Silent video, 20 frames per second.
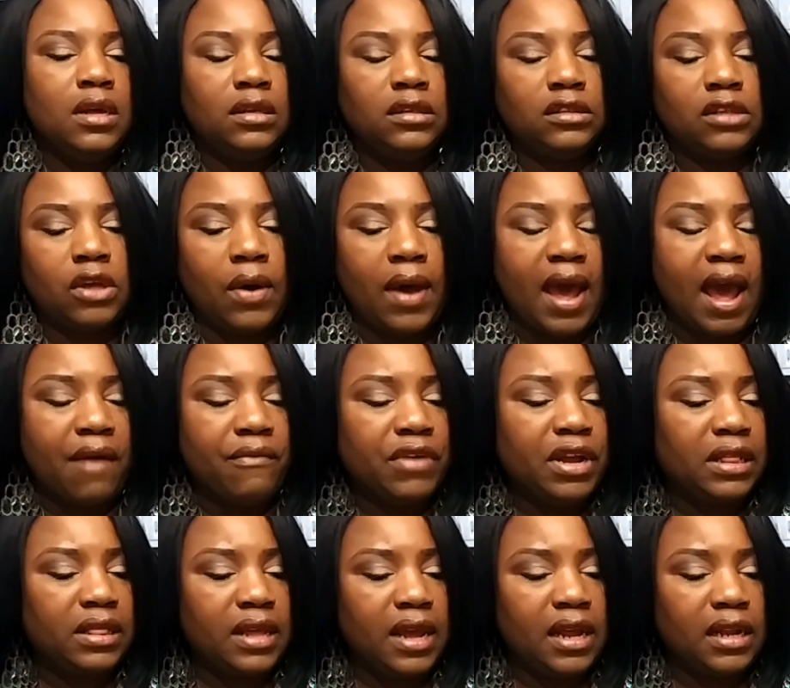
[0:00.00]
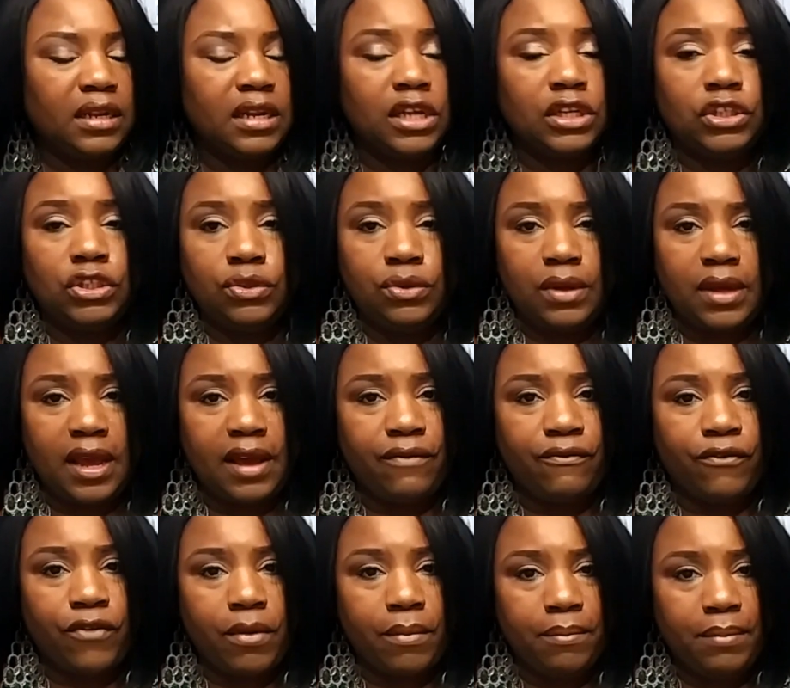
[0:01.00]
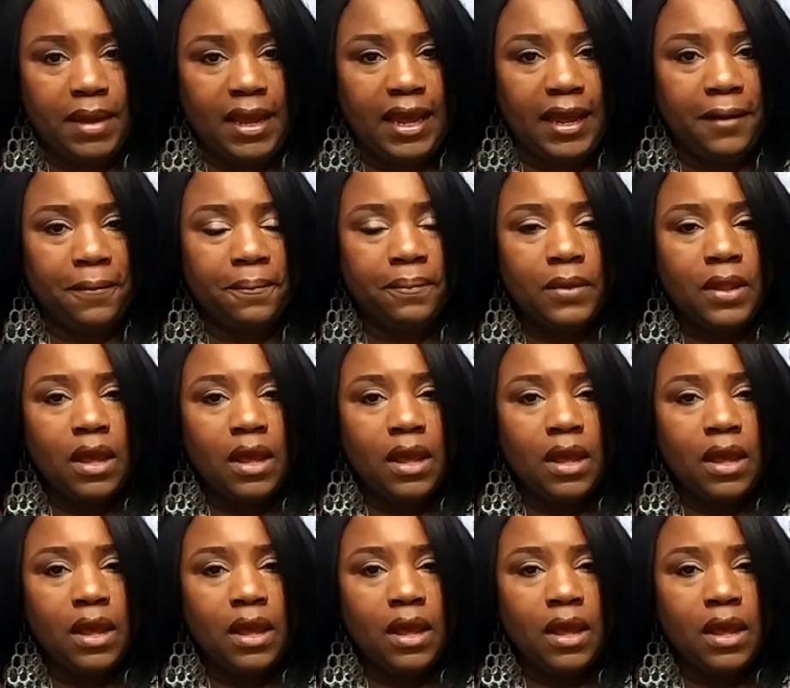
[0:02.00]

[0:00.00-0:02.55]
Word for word: So everything that you get from me